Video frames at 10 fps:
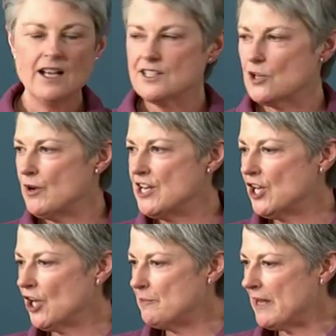At the
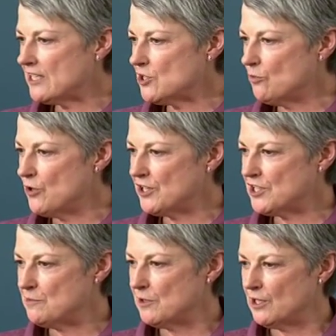end of the session,
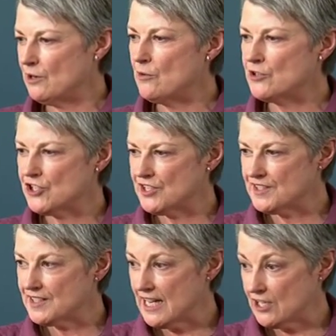the
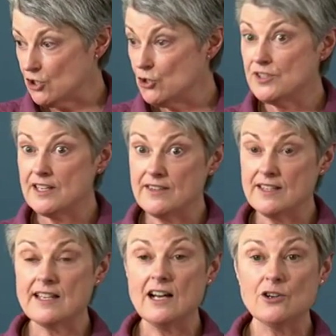instructor should present a
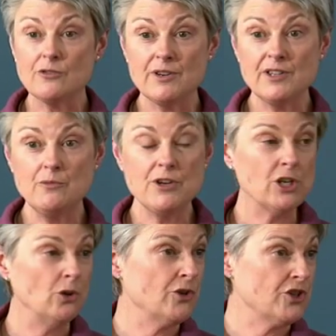summary of the
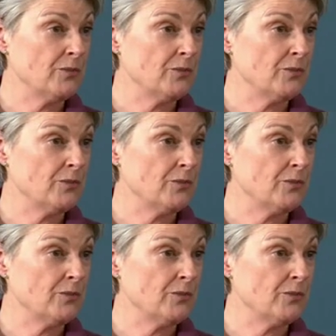session